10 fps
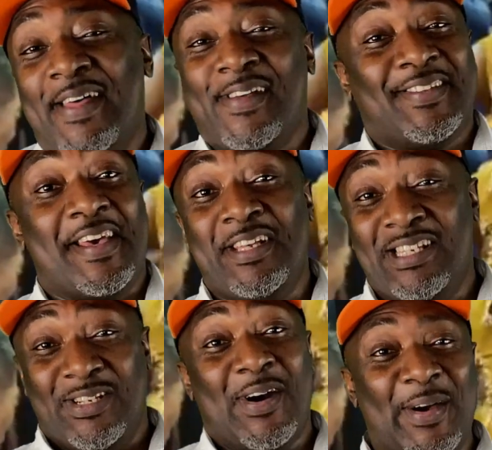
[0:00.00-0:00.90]
Others are
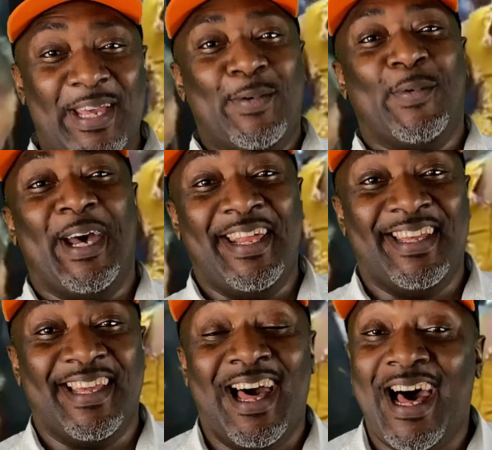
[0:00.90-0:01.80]
enjoying
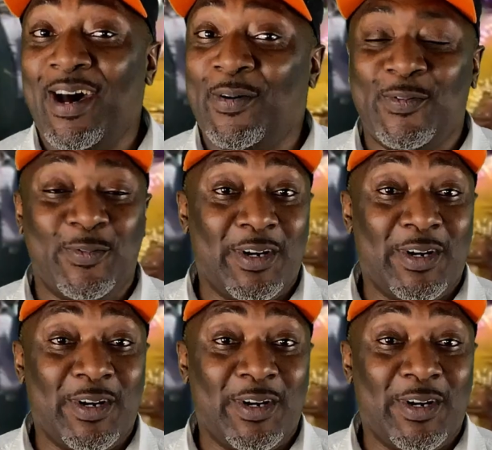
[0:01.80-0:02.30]
wedding. Oh,